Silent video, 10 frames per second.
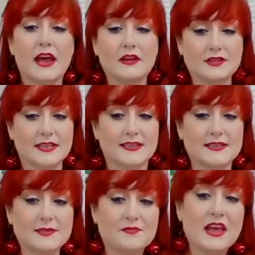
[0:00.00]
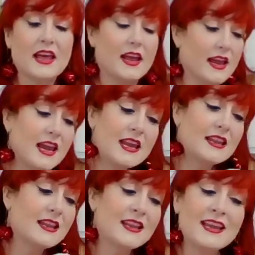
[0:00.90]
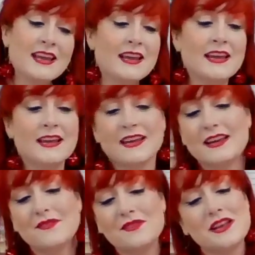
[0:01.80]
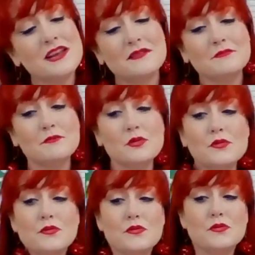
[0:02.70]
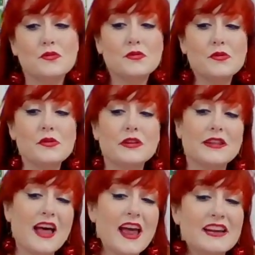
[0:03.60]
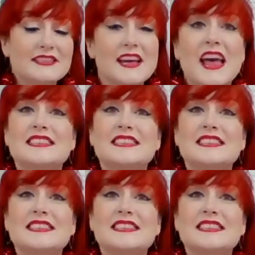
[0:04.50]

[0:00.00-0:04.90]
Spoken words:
It goes like this. In the evening moonlight